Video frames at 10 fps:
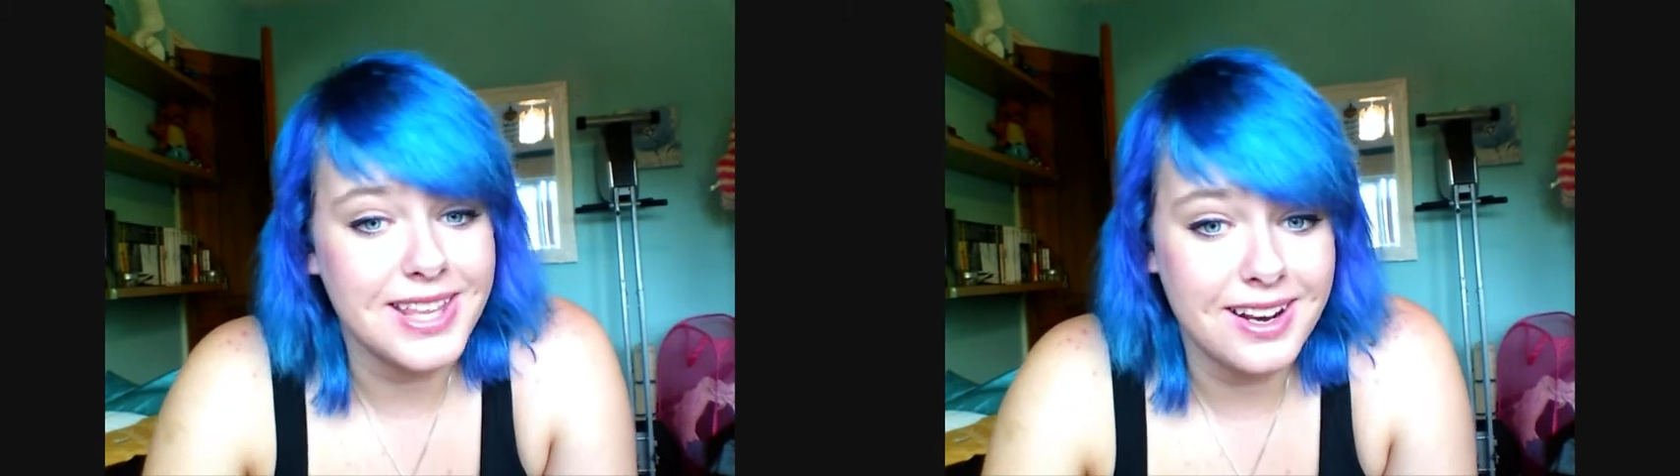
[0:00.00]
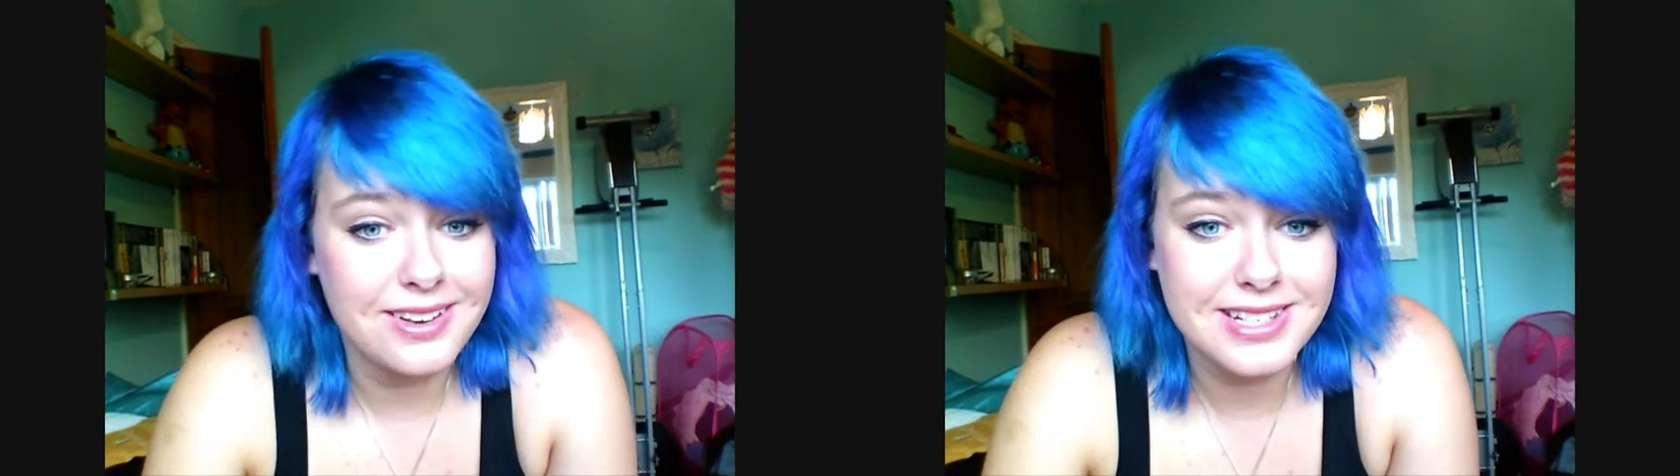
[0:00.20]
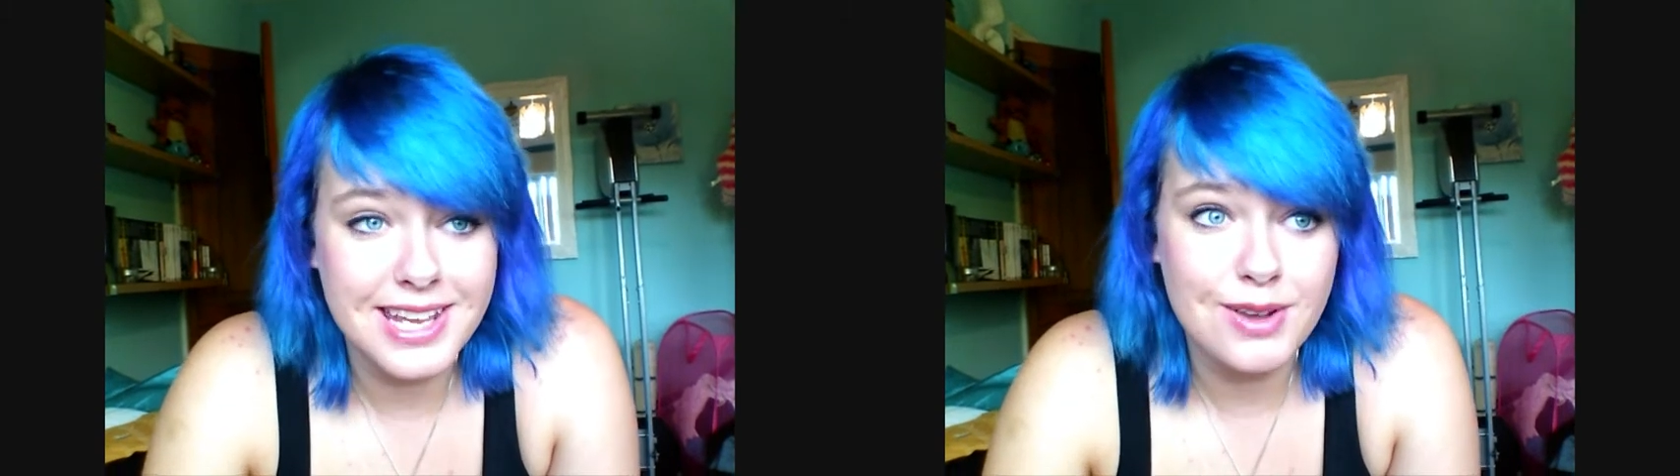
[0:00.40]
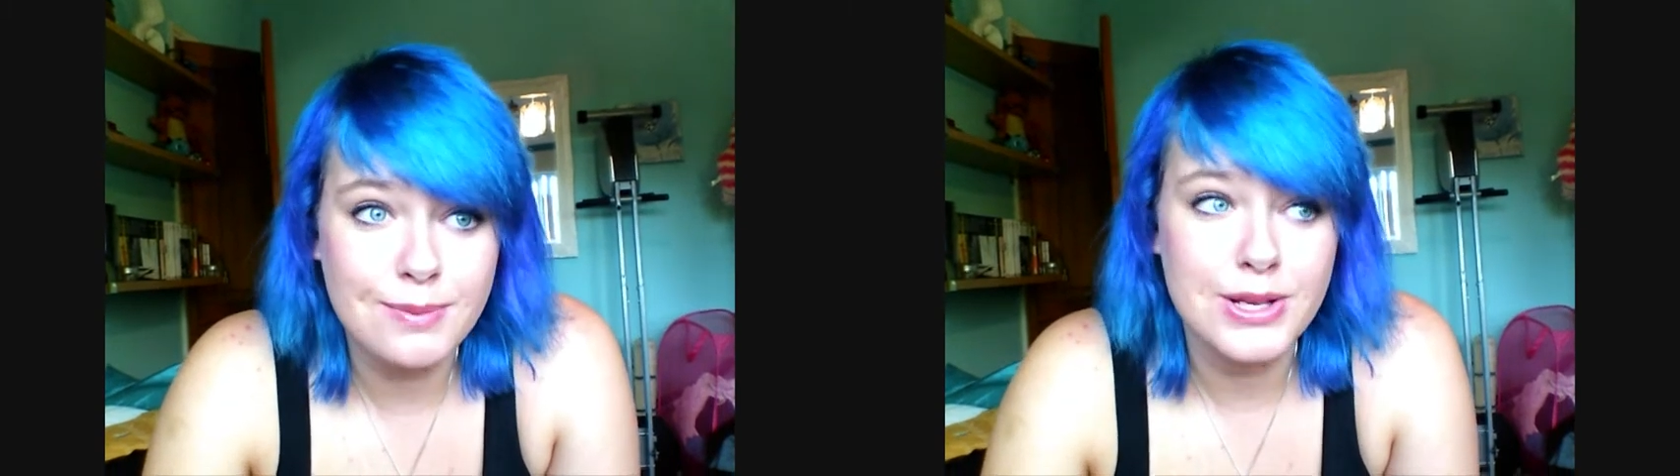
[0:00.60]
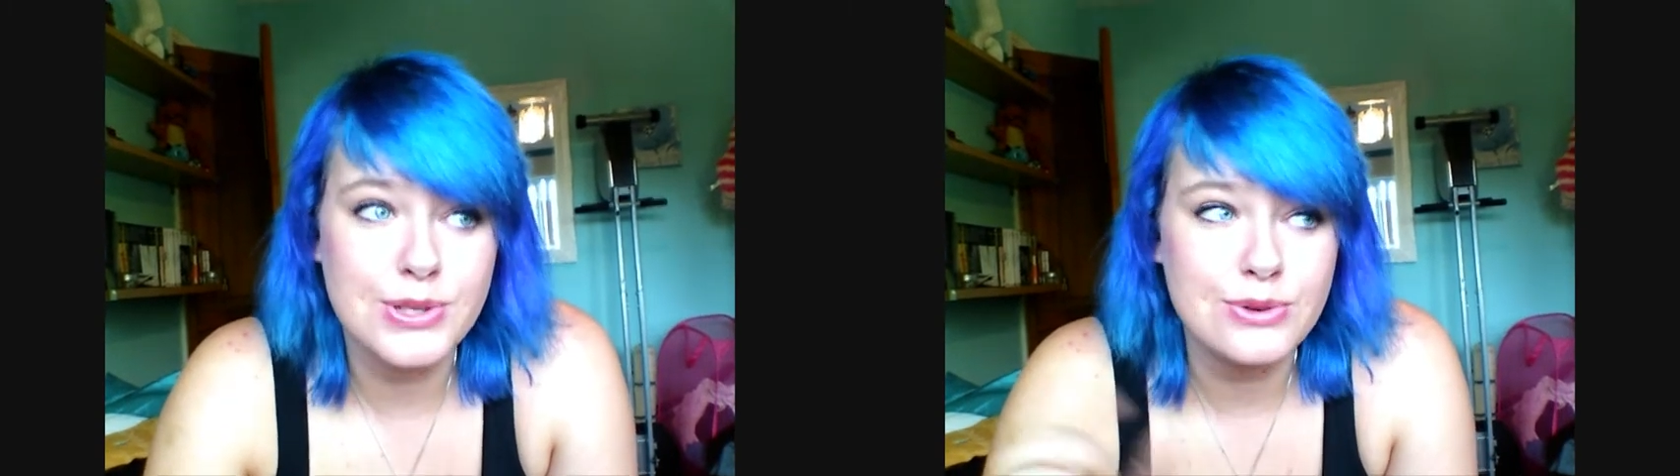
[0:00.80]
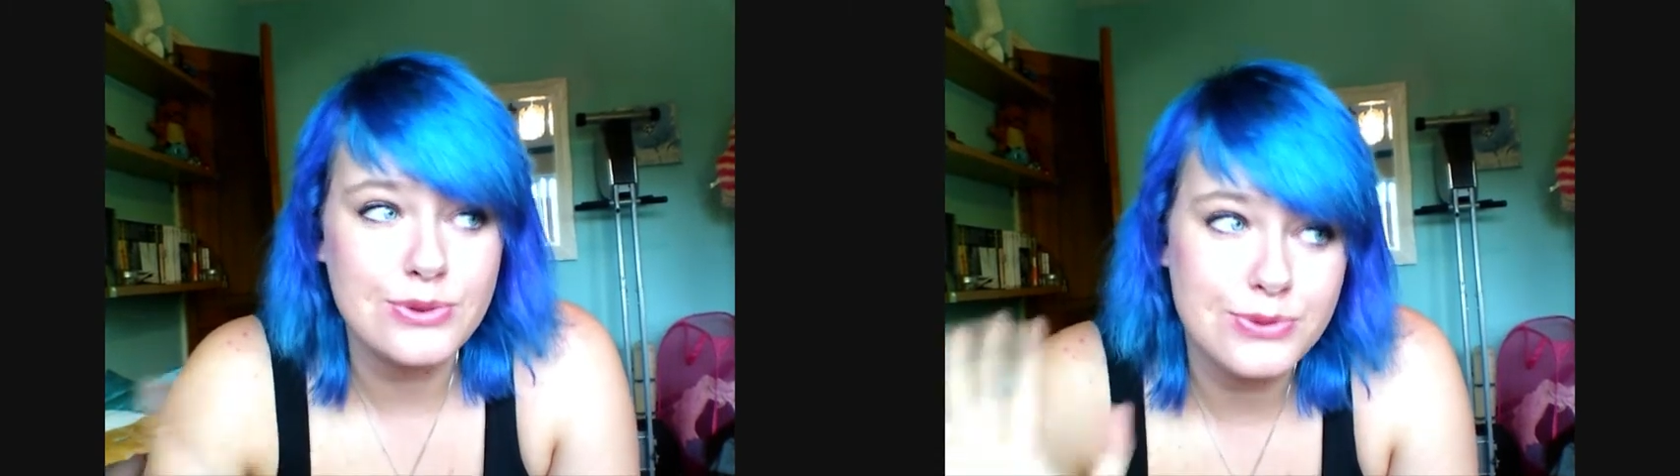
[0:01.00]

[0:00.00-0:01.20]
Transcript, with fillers: then I'll see you in my sort